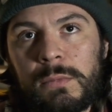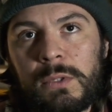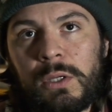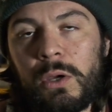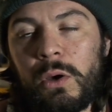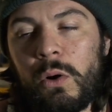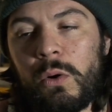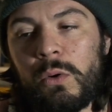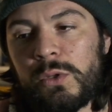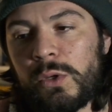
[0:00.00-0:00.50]

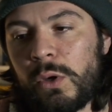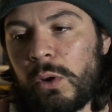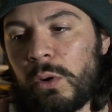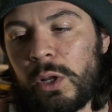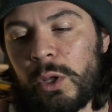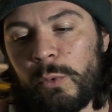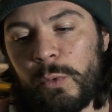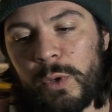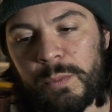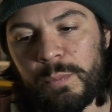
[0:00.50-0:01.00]
goes
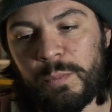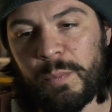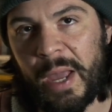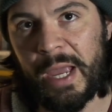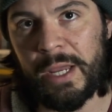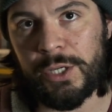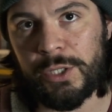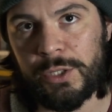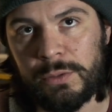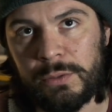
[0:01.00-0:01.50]
only with
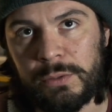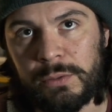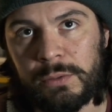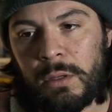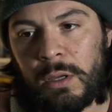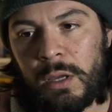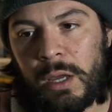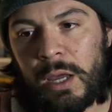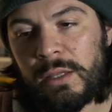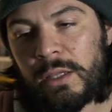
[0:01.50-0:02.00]
passion.
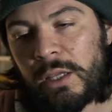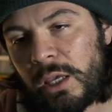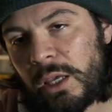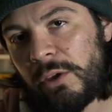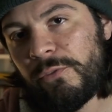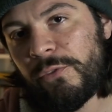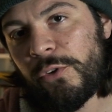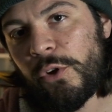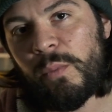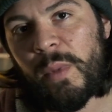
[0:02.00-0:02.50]
And
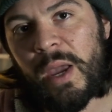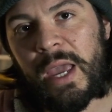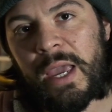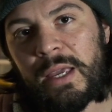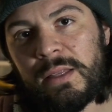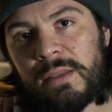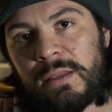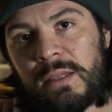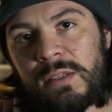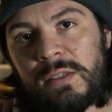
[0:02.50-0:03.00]
if you
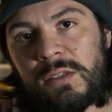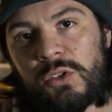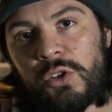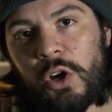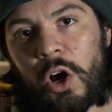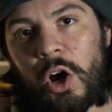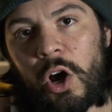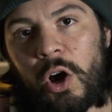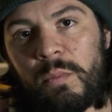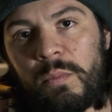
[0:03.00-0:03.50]
make this
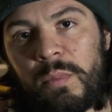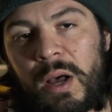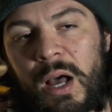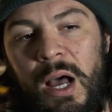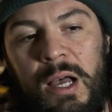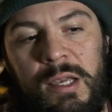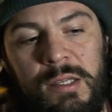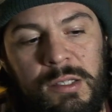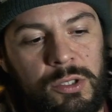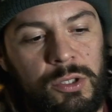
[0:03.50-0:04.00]
job
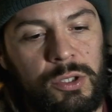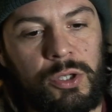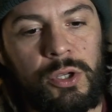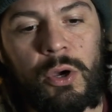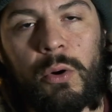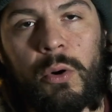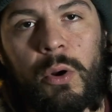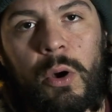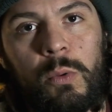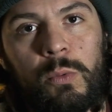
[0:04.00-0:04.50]
as
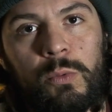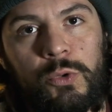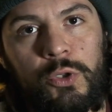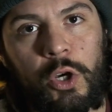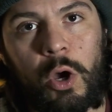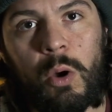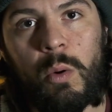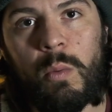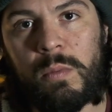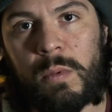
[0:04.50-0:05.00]
your own
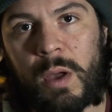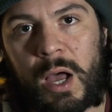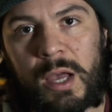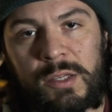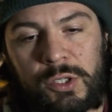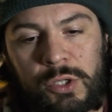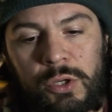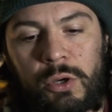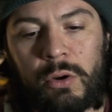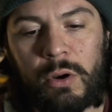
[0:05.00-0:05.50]
job,
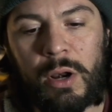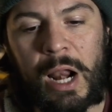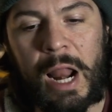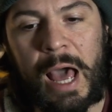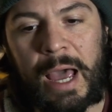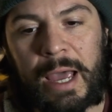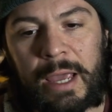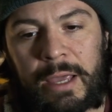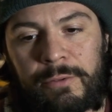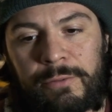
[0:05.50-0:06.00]
as your
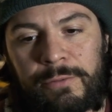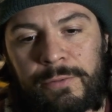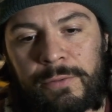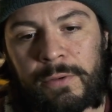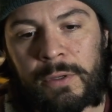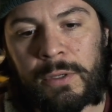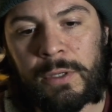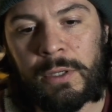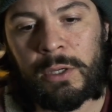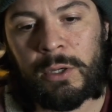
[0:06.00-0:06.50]
life,
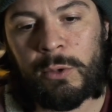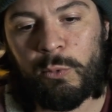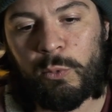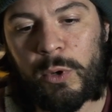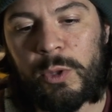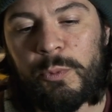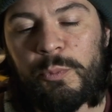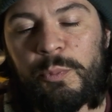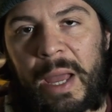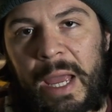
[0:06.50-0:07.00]

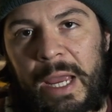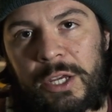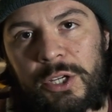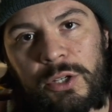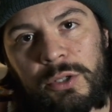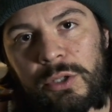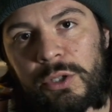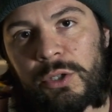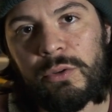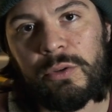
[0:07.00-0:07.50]
with
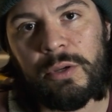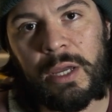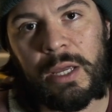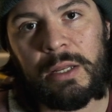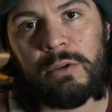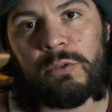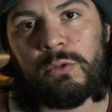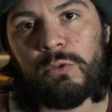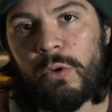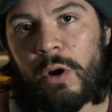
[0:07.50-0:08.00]
passion you
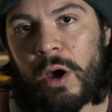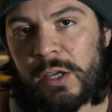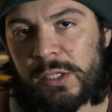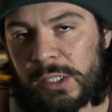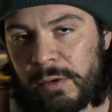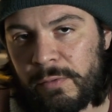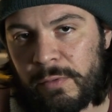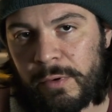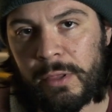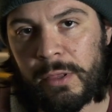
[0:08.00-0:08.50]
can
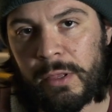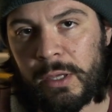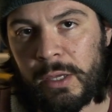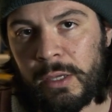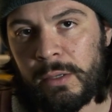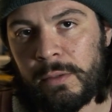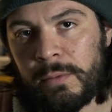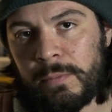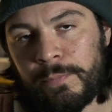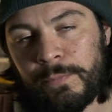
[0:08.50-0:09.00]
cross
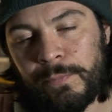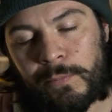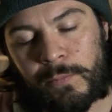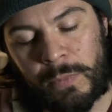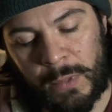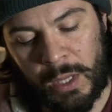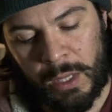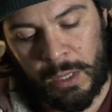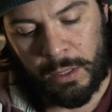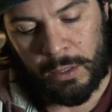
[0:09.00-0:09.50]
everything.
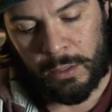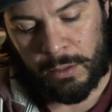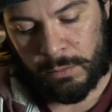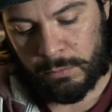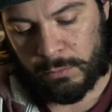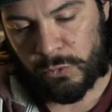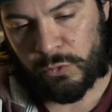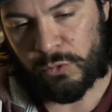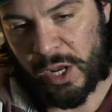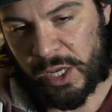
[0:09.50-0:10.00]

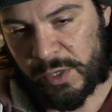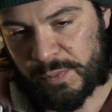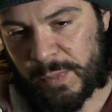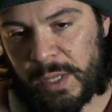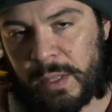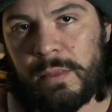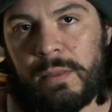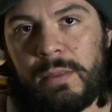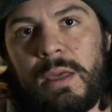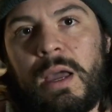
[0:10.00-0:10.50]
Trust
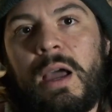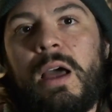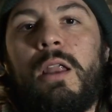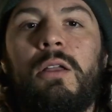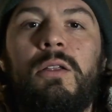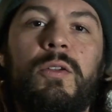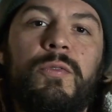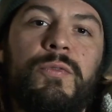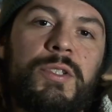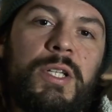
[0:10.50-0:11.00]
me, a
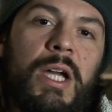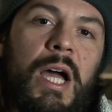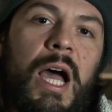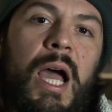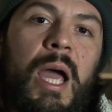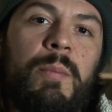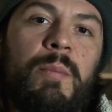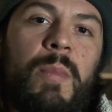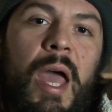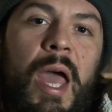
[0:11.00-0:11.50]
lot of
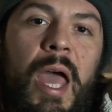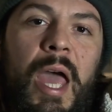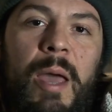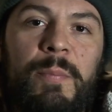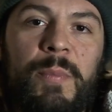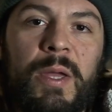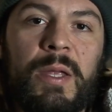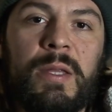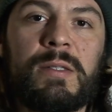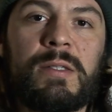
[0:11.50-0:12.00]
time
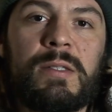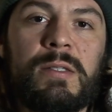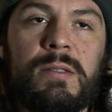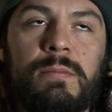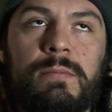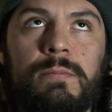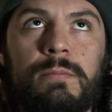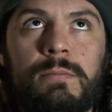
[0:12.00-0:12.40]
happens,